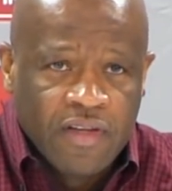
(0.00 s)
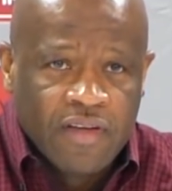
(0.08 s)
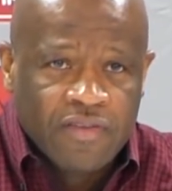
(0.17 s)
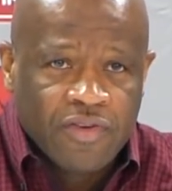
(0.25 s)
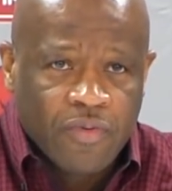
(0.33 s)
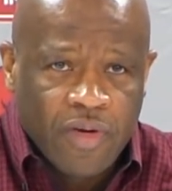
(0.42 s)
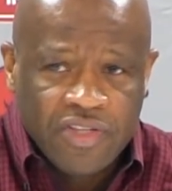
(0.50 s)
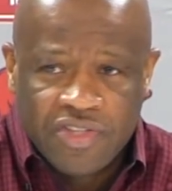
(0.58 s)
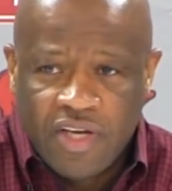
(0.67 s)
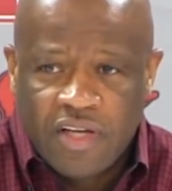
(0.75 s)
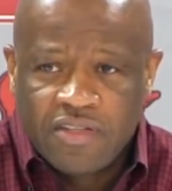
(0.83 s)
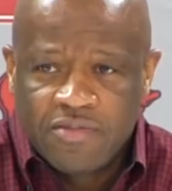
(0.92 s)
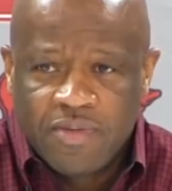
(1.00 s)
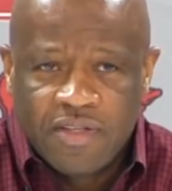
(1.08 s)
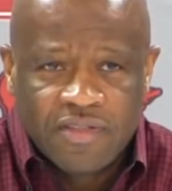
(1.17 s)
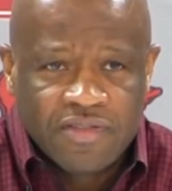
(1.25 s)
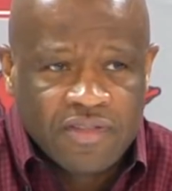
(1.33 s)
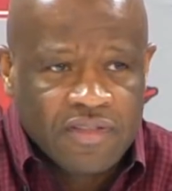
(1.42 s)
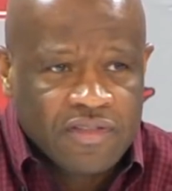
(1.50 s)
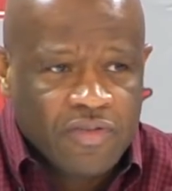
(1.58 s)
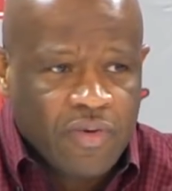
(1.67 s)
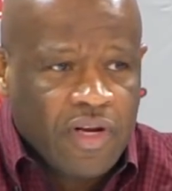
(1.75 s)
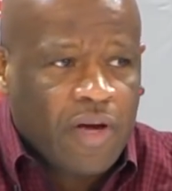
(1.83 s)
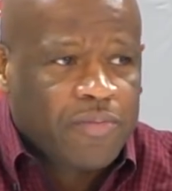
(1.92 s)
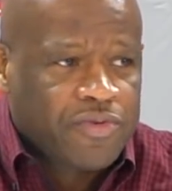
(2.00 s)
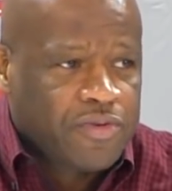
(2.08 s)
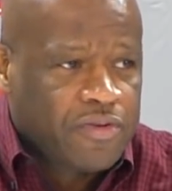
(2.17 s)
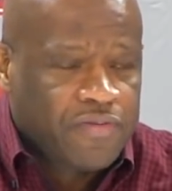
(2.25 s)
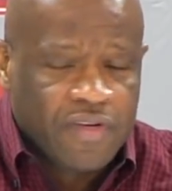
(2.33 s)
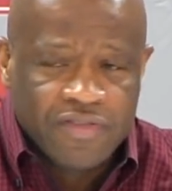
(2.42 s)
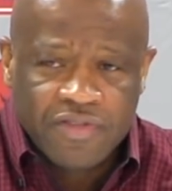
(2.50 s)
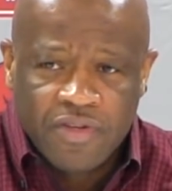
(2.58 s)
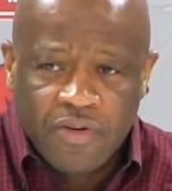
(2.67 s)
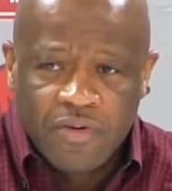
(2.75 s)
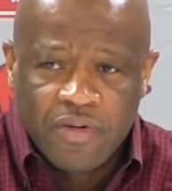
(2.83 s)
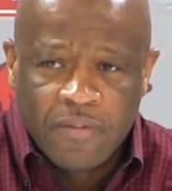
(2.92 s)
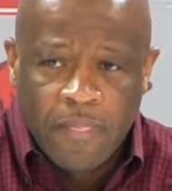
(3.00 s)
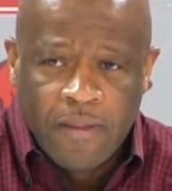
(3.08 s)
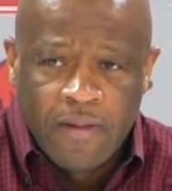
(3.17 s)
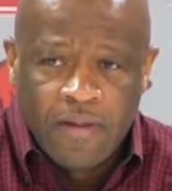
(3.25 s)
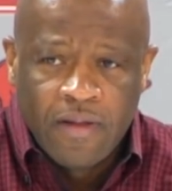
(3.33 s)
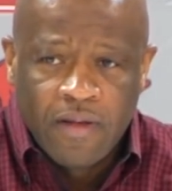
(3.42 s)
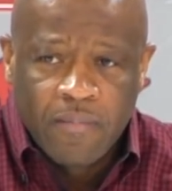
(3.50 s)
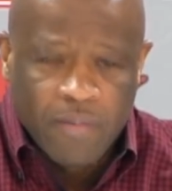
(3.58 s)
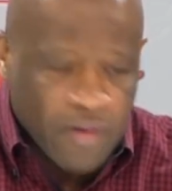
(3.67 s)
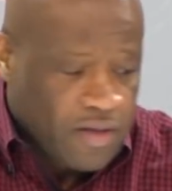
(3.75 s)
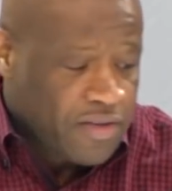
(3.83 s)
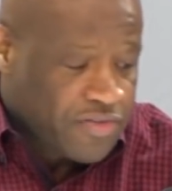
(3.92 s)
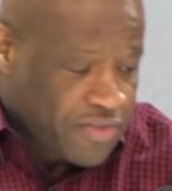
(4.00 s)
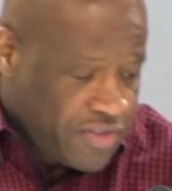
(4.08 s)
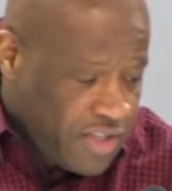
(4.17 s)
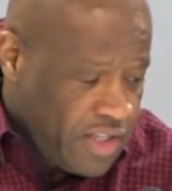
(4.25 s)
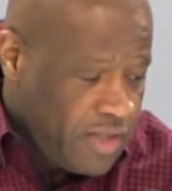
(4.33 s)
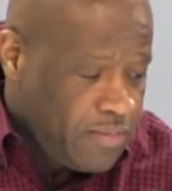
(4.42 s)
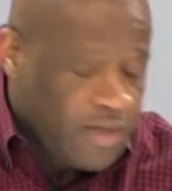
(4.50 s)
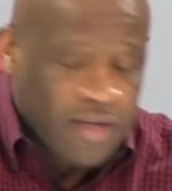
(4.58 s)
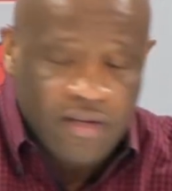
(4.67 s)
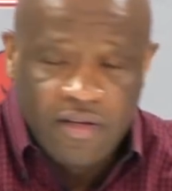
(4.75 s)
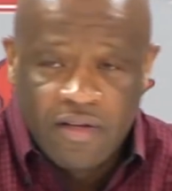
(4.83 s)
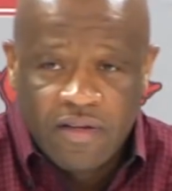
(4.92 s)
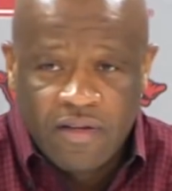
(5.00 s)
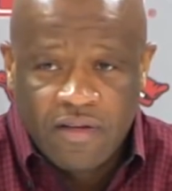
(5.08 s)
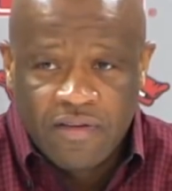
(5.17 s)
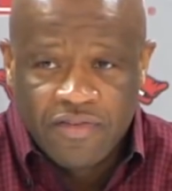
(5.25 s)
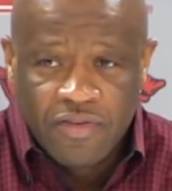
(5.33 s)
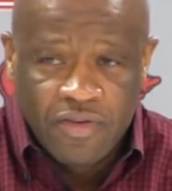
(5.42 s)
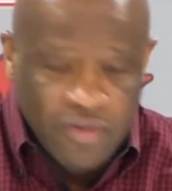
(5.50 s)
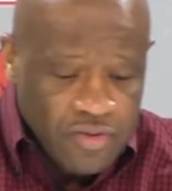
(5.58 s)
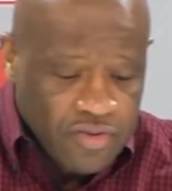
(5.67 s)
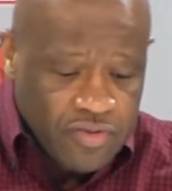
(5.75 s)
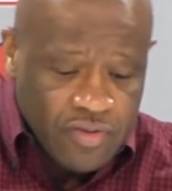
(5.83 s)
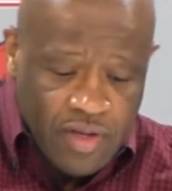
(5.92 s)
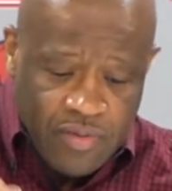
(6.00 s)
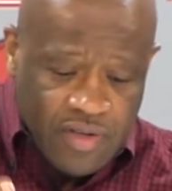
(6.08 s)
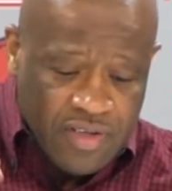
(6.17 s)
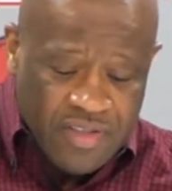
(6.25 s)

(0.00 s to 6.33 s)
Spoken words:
It's a great challenge, but it's a great opportunity for us to go and play against a team that, as you alluded to, they were in